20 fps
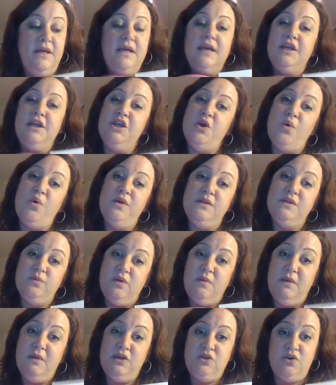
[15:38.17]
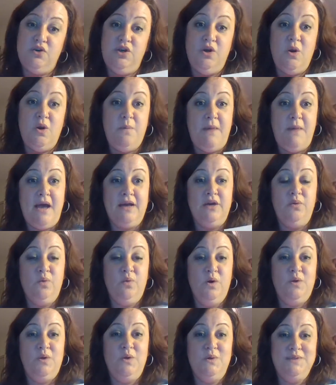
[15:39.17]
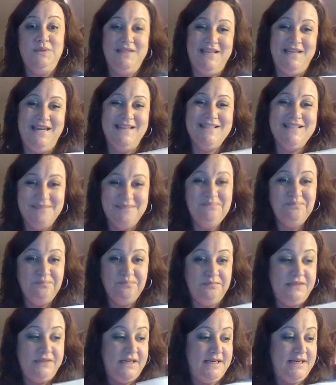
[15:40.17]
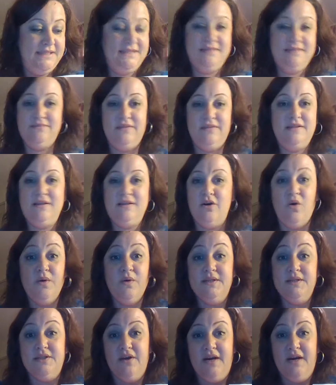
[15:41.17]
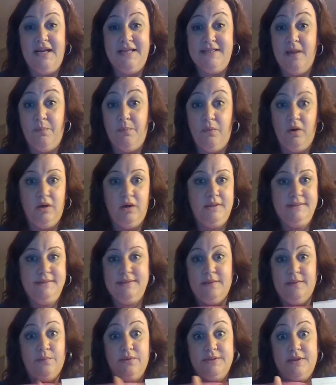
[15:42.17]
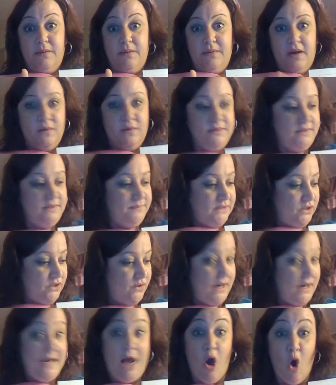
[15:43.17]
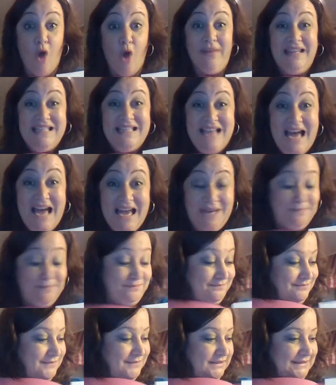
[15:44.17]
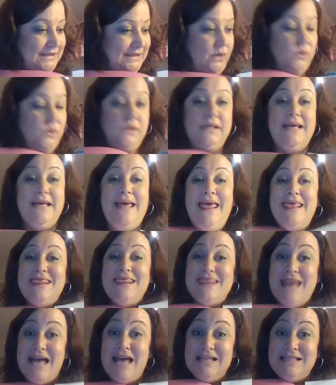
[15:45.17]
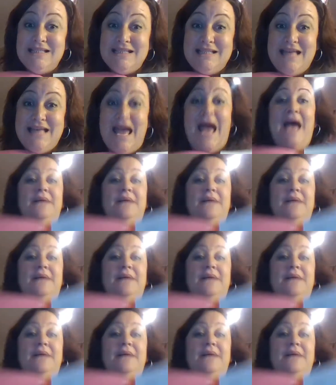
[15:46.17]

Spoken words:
And you always want to make sure you go back and work those leads, because they're always going to need Tupperware, because Tupperware's coming out with something great all the time. So that's that.